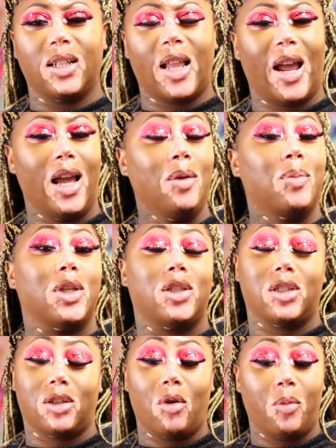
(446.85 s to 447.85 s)
Like, it'd be
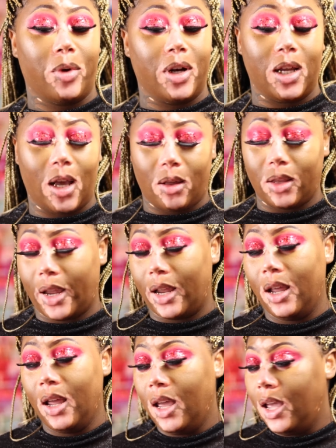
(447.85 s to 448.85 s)
so pretty, y'all. Like,
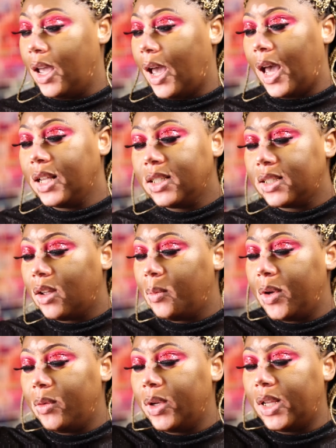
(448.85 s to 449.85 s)
I just don't
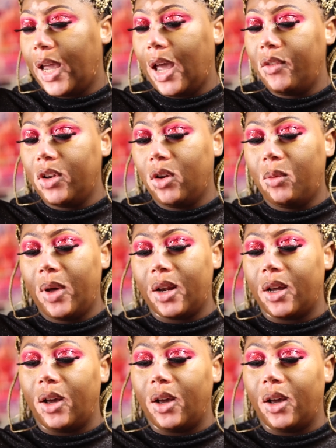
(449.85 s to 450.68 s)
be really having nowhere to